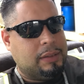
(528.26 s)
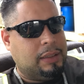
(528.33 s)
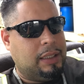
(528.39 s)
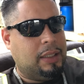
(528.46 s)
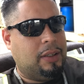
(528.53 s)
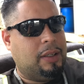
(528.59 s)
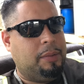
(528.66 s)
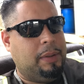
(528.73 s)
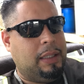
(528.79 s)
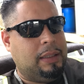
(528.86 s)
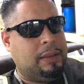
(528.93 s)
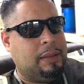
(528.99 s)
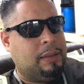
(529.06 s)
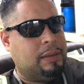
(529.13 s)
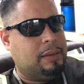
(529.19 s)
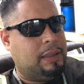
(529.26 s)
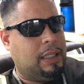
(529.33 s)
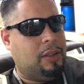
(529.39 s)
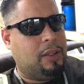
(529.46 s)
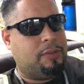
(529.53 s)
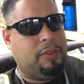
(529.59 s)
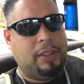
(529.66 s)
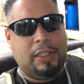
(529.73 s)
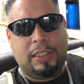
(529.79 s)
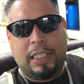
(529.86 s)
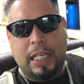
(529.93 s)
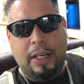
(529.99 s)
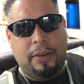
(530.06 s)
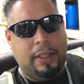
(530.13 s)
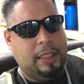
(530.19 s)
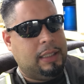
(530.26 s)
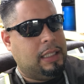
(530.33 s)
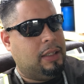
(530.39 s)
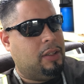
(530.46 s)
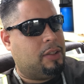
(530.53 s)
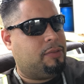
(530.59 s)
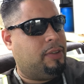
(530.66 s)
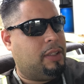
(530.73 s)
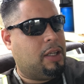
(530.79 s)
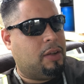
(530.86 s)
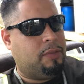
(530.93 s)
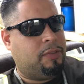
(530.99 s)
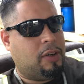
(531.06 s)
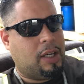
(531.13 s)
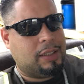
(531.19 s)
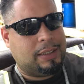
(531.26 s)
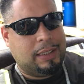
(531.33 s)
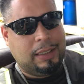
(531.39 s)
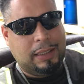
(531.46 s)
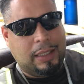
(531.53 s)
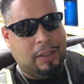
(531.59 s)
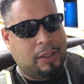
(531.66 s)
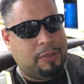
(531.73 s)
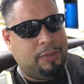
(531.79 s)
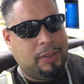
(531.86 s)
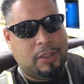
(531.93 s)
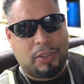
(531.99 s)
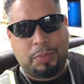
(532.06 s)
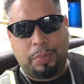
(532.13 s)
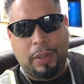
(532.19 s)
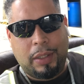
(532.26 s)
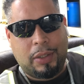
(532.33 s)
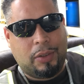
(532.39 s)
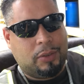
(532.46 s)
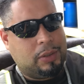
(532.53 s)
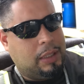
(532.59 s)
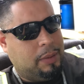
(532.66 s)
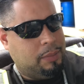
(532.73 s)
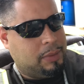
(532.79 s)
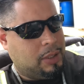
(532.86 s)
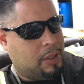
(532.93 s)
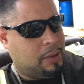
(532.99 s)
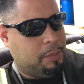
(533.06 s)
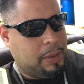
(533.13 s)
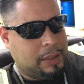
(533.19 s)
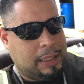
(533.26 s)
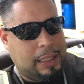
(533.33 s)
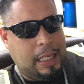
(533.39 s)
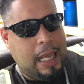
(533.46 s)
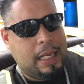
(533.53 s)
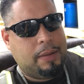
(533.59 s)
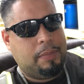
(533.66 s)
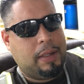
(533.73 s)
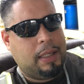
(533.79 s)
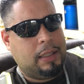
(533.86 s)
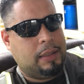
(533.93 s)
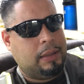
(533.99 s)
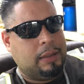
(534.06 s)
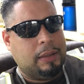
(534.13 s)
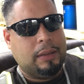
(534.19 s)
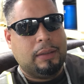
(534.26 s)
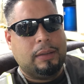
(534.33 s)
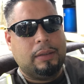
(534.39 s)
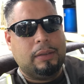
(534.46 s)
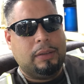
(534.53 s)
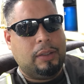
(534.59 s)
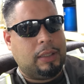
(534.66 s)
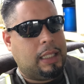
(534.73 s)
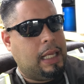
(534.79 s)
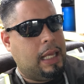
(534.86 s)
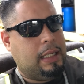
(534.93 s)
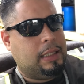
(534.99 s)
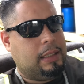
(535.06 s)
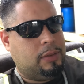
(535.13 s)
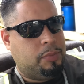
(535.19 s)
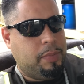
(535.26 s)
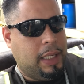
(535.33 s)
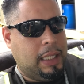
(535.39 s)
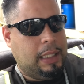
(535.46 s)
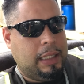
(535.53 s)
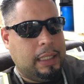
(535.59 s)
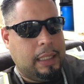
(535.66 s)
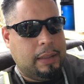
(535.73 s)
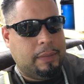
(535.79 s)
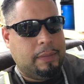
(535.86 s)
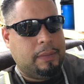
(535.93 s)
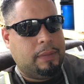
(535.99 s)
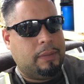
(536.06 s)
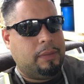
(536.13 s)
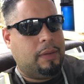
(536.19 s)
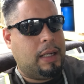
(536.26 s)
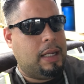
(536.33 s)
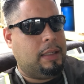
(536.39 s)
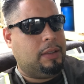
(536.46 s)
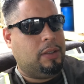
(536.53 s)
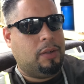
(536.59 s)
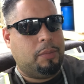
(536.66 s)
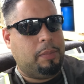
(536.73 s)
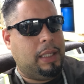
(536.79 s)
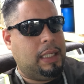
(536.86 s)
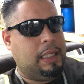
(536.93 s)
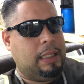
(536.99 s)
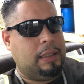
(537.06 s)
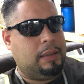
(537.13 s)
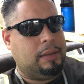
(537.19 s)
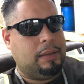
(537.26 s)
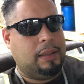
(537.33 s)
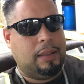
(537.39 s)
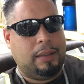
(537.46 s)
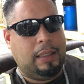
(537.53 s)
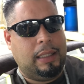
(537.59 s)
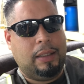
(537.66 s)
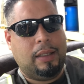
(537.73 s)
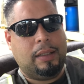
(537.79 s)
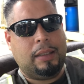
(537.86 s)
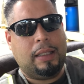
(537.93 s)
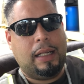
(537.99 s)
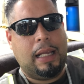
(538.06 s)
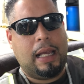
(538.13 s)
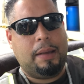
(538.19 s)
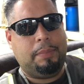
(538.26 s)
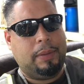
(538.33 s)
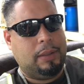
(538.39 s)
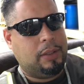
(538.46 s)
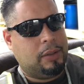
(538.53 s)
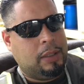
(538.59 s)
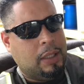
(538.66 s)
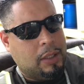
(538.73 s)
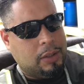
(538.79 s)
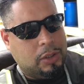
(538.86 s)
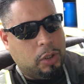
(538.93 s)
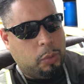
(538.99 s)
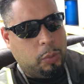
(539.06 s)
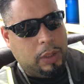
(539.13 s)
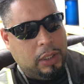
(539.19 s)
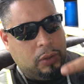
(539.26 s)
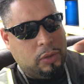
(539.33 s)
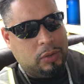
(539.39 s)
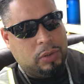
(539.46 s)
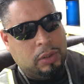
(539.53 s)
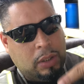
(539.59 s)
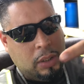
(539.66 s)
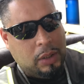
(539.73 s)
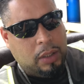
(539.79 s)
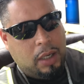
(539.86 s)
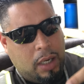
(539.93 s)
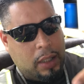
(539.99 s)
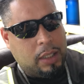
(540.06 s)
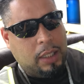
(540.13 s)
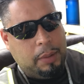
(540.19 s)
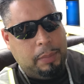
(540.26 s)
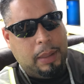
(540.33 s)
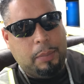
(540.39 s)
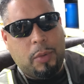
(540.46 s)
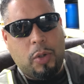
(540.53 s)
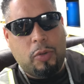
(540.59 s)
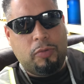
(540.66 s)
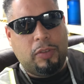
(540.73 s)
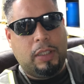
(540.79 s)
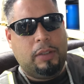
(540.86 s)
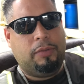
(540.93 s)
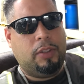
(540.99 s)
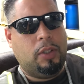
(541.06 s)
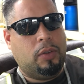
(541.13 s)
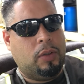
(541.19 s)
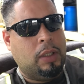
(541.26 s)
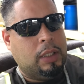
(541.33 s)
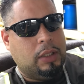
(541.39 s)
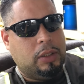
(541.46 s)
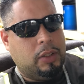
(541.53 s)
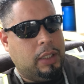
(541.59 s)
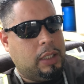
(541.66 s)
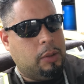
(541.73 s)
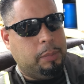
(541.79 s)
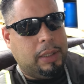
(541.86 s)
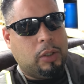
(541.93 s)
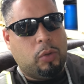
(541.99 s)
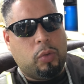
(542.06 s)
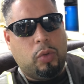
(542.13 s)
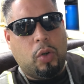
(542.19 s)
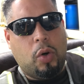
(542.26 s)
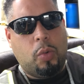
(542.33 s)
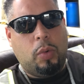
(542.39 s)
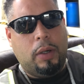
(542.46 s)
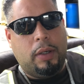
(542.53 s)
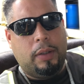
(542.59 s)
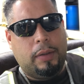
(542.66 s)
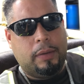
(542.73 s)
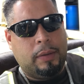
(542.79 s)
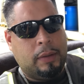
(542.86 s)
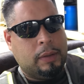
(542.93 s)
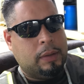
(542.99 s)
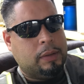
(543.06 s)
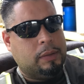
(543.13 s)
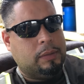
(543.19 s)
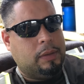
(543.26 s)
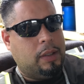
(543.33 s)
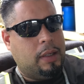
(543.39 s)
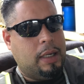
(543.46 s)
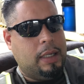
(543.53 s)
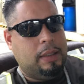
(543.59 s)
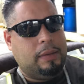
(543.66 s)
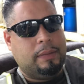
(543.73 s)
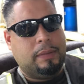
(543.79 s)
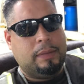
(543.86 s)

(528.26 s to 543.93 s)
You know what I mean? They look for the cherry, they look for the frosting, they look for the sprinkles. I'm talking about the cake, man. The cake is meaning it, right? You don't mean it, ain't nothing gonna happen. The wheels aren't gonna be moving if you don't. You ain't gonna be going nowhere, right?